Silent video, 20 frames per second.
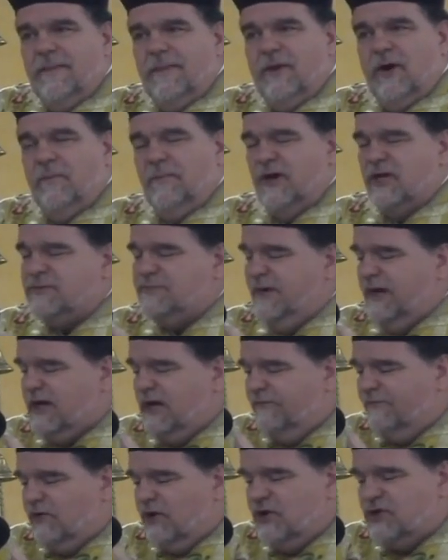There must be
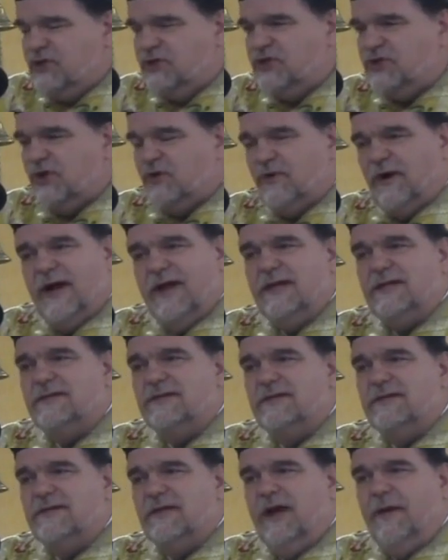conversions to
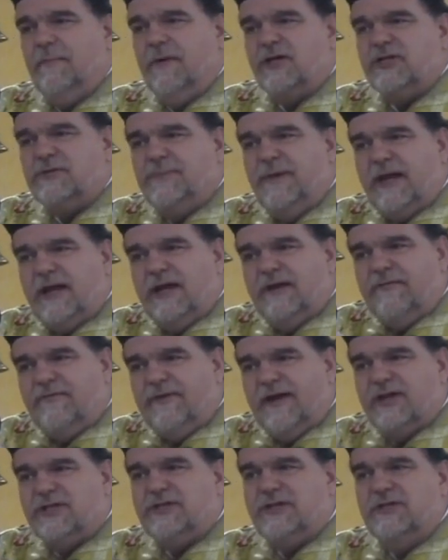Christ. There must be
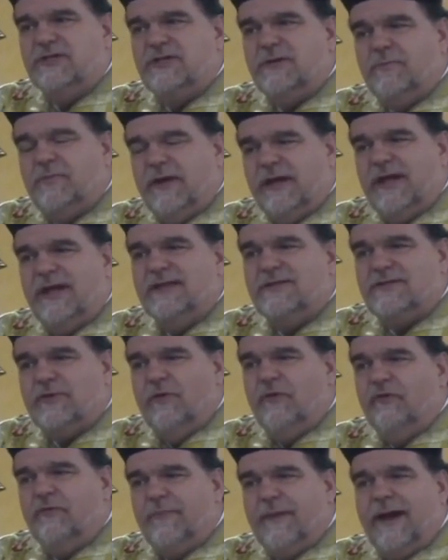confessions and bringing
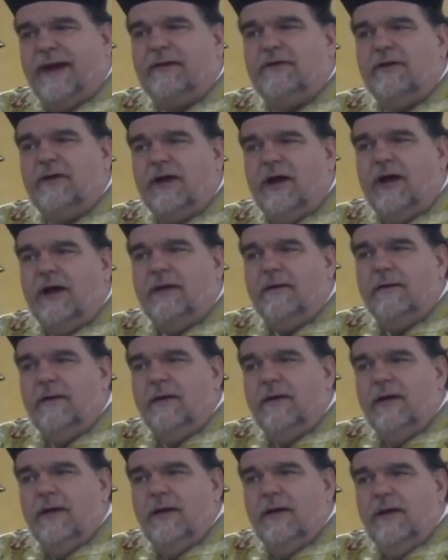souls back to God.
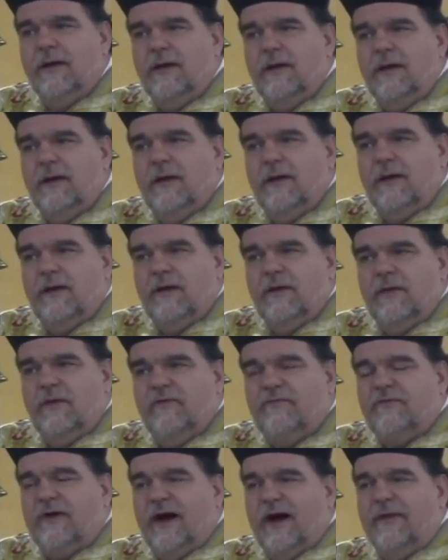
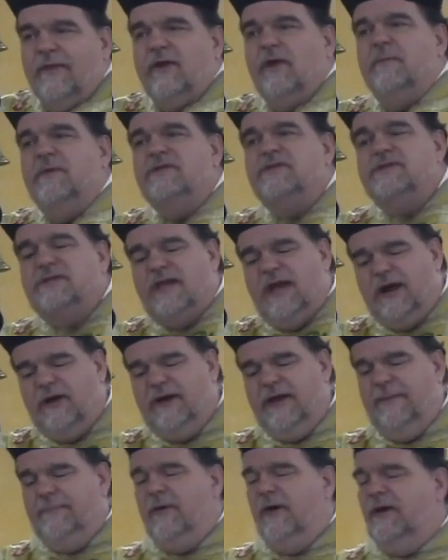The Father must
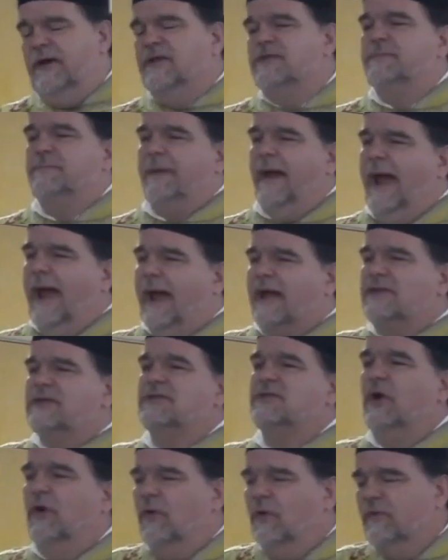carry upon his back
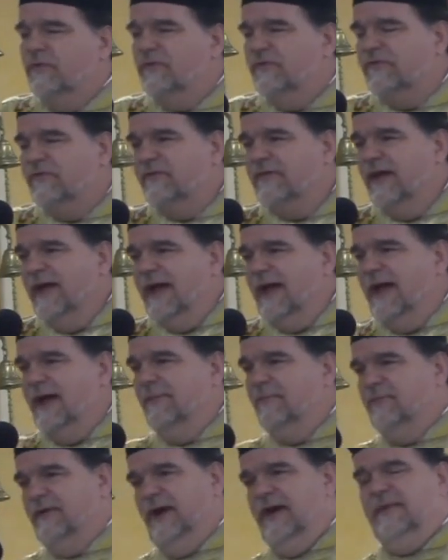souls
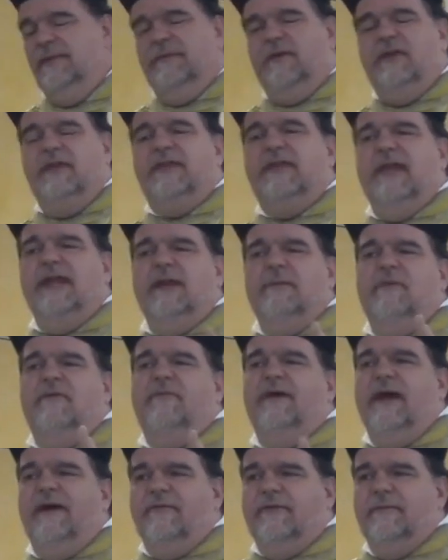and bring them to the kingdom
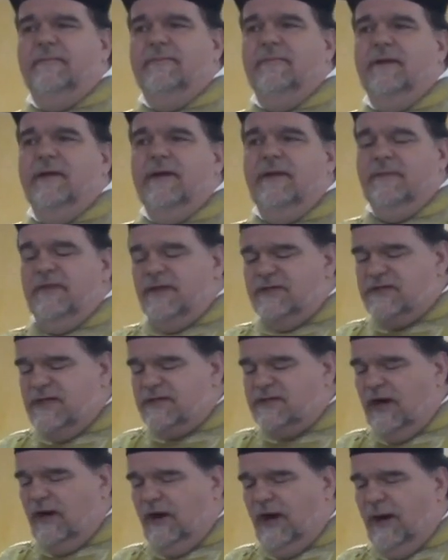of heaven. This
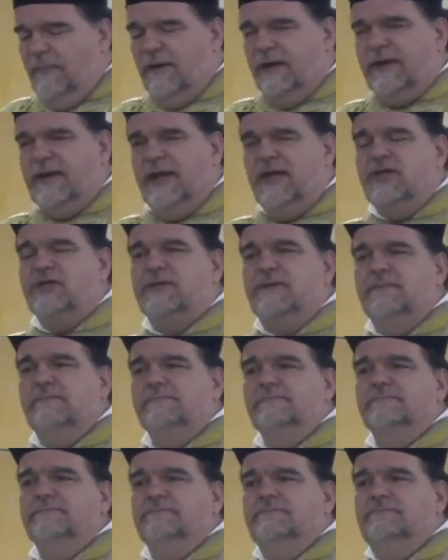is our obligation.
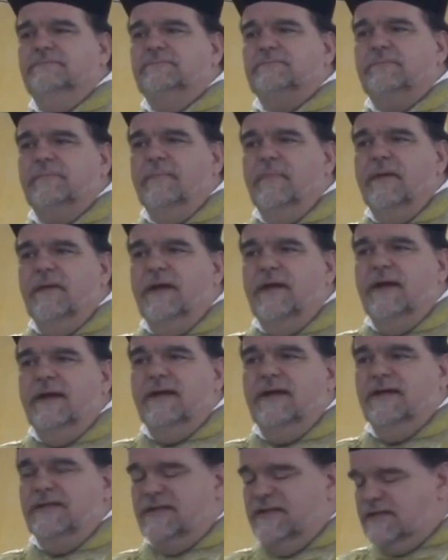
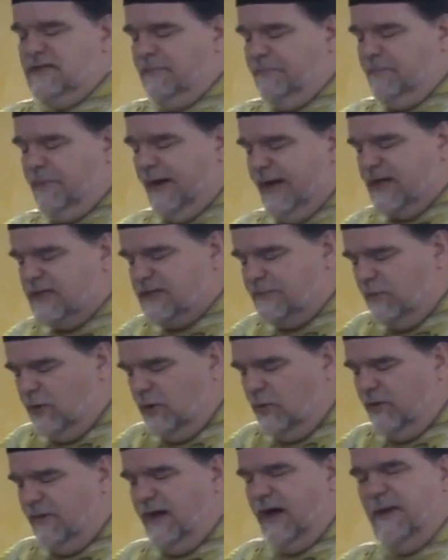This isn't
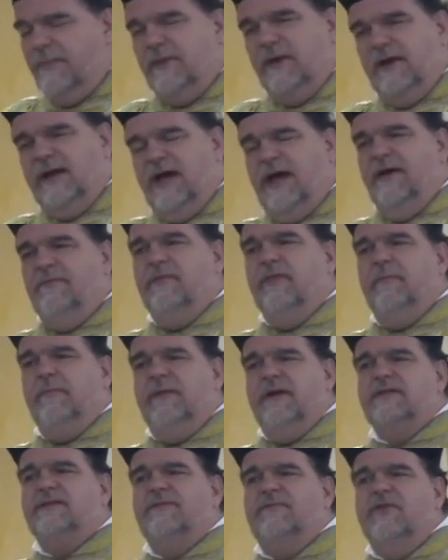possible without the love of the
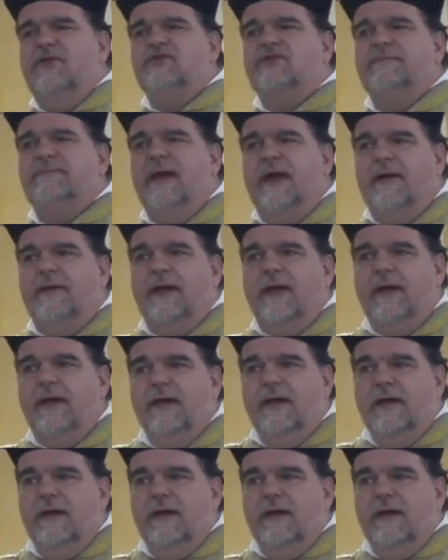Blessed Virgin Mary.